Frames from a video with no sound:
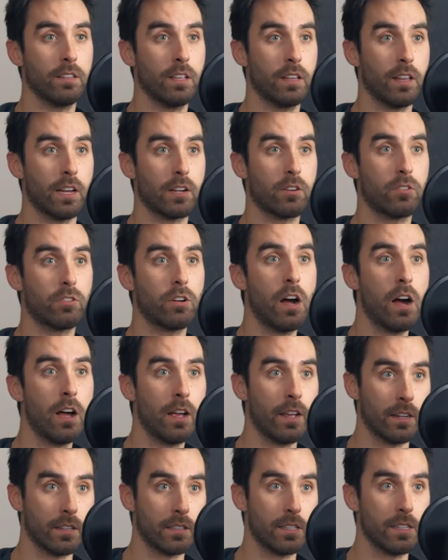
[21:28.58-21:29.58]
like
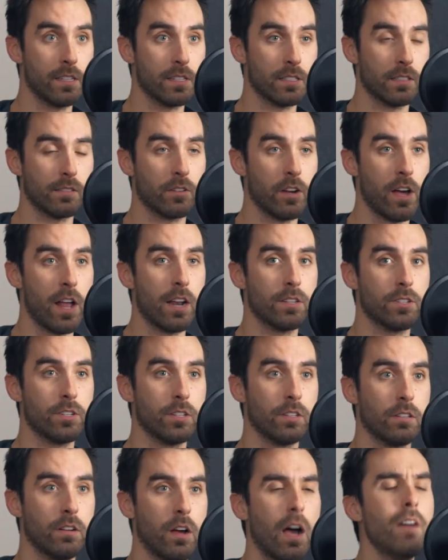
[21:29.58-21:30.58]
crying tears of
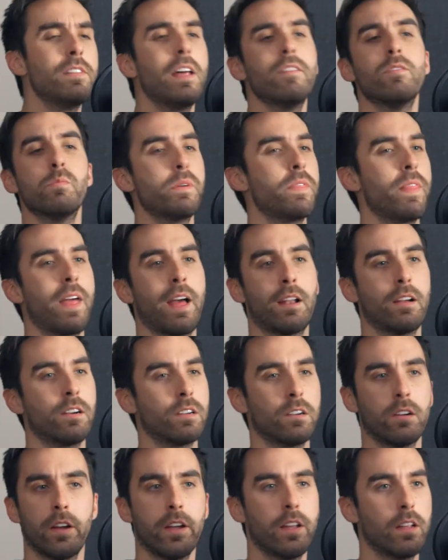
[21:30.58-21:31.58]
gratitude. I've never been that
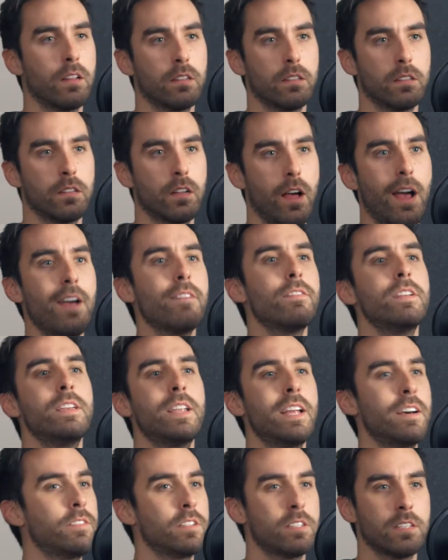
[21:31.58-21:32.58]
hungry. I have
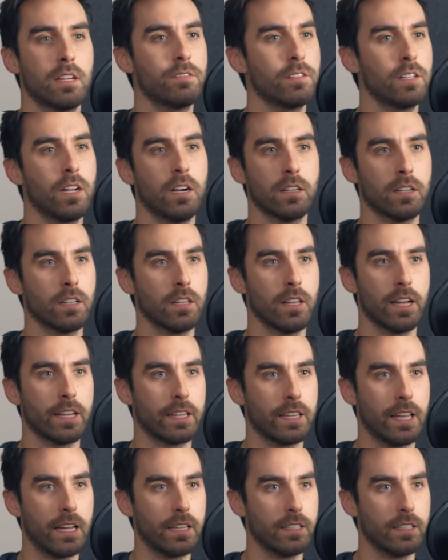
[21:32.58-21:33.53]
never suffered hunger like that.